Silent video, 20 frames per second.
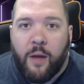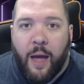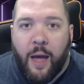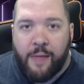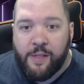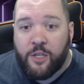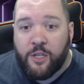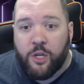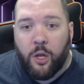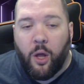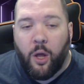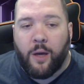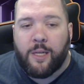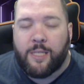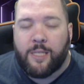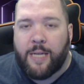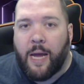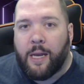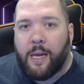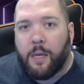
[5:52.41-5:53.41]
And these are
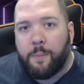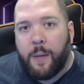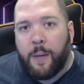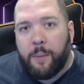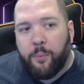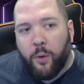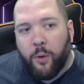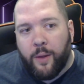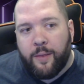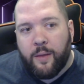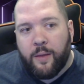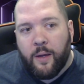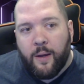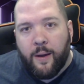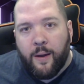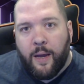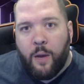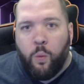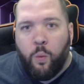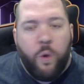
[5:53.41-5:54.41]
long-standing people, and
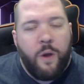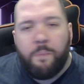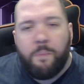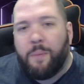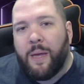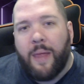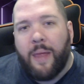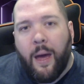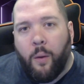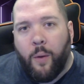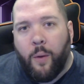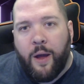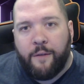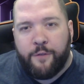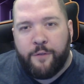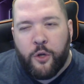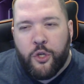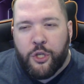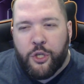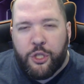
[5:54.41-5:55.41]
it wouldn't be that way if
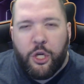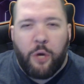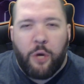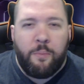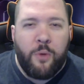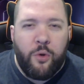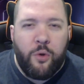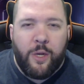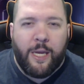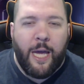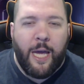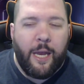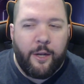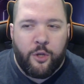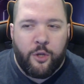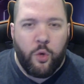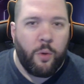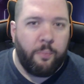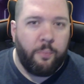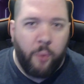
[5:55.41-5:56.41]
you just communicated
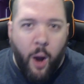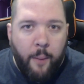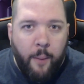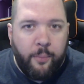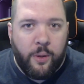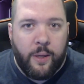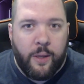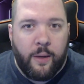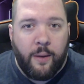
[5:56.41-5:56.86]
to it properly.